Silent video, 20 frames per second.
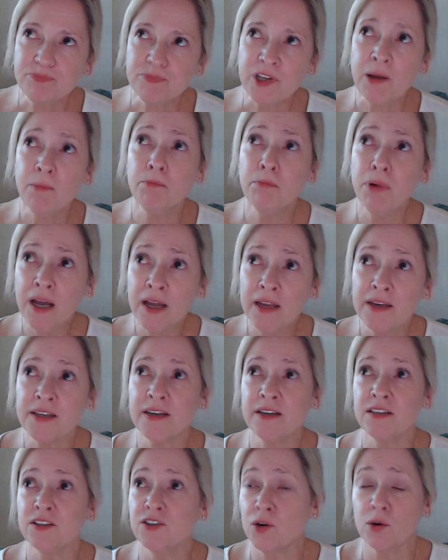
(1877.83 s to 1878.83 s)
But
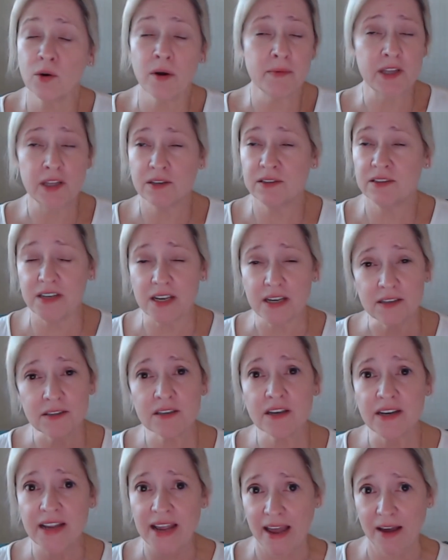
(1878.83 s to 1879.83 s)
so, I mean, the state's
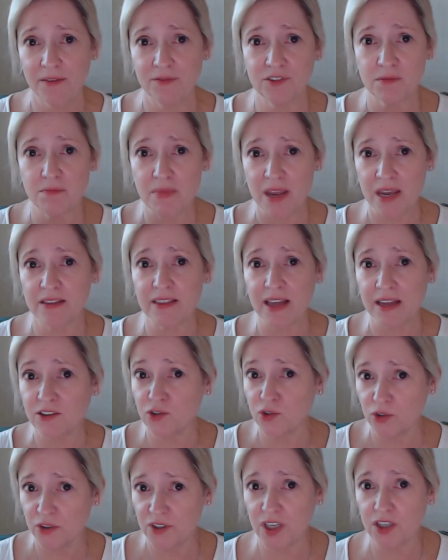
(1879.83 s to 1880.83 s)
going to have to make that
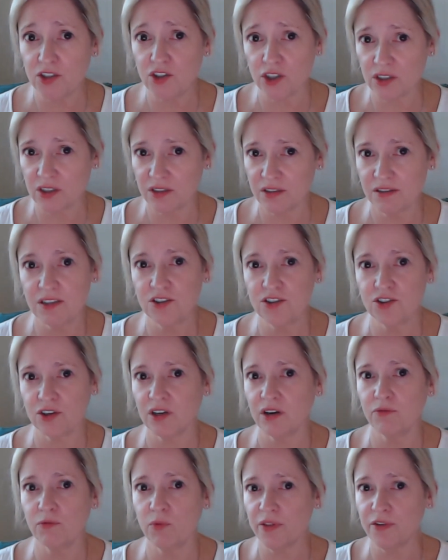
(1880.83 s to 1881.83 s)
strategic decision
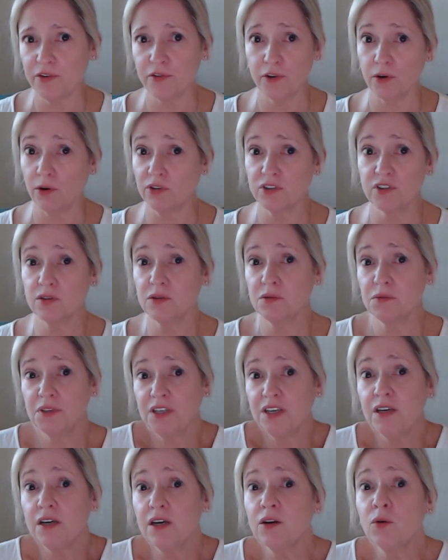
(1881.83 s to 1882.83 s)
of whether they're
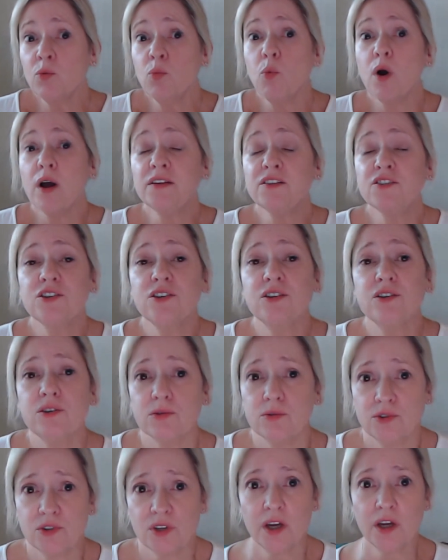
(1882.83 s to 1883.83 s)
ultimately going to want to
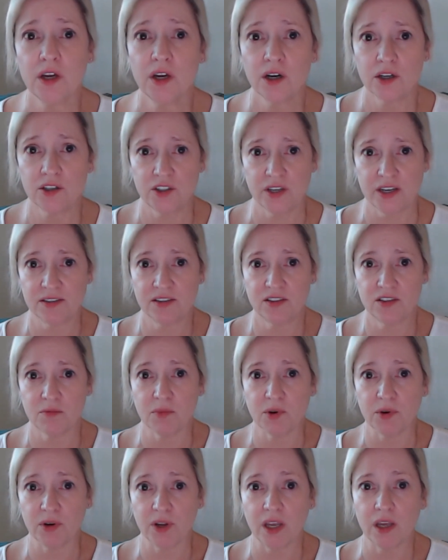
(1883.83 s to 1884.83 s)
use her
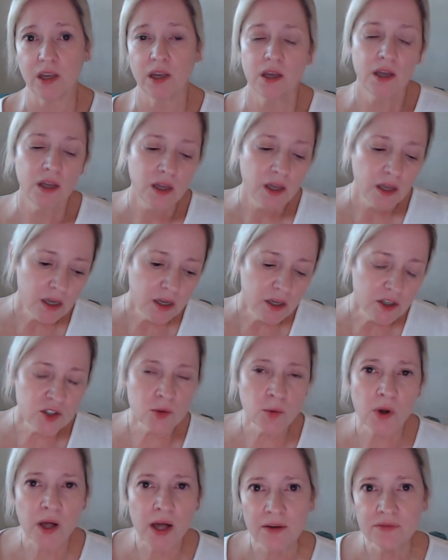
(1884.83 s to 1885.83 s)
testimony. So
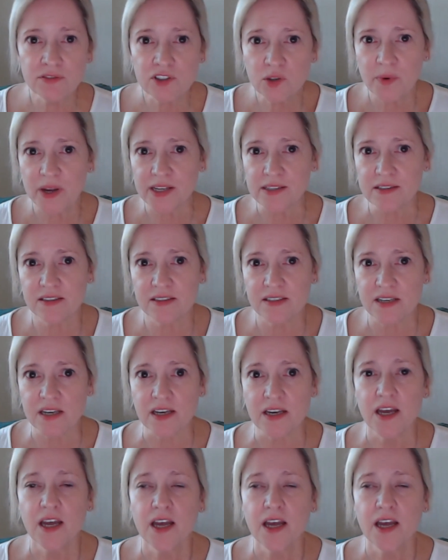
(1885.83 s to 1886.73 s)
we'll have to wait and see.